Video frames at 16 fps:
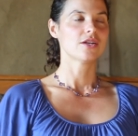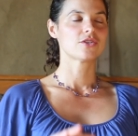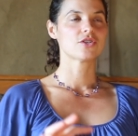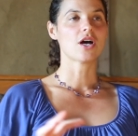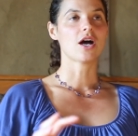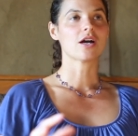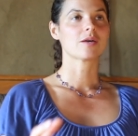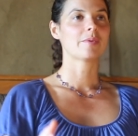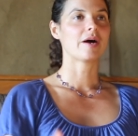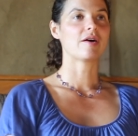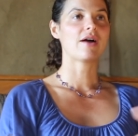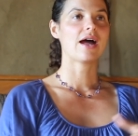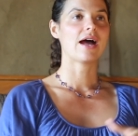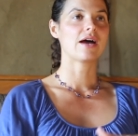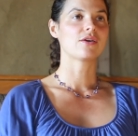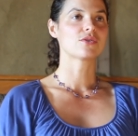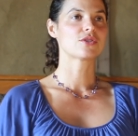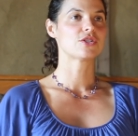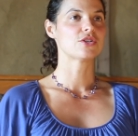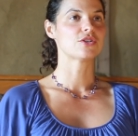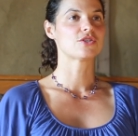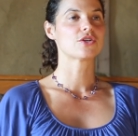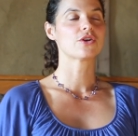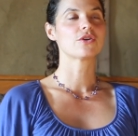talk about how
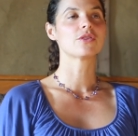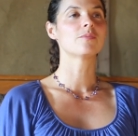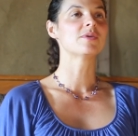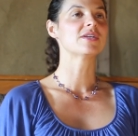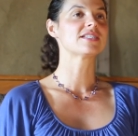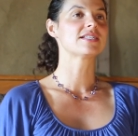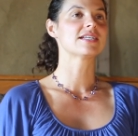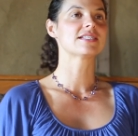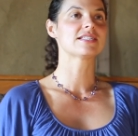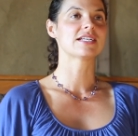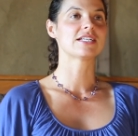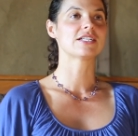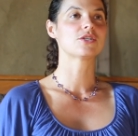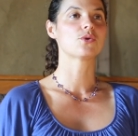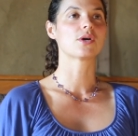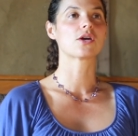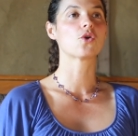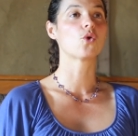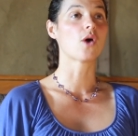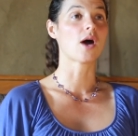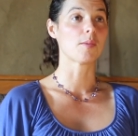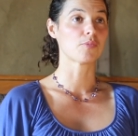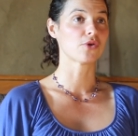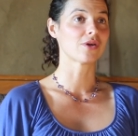to turn the business into a
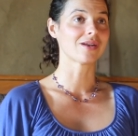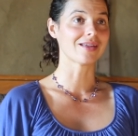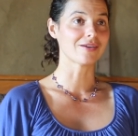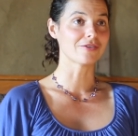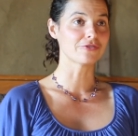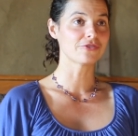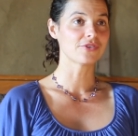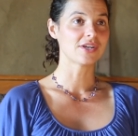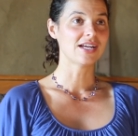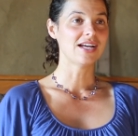cooperative,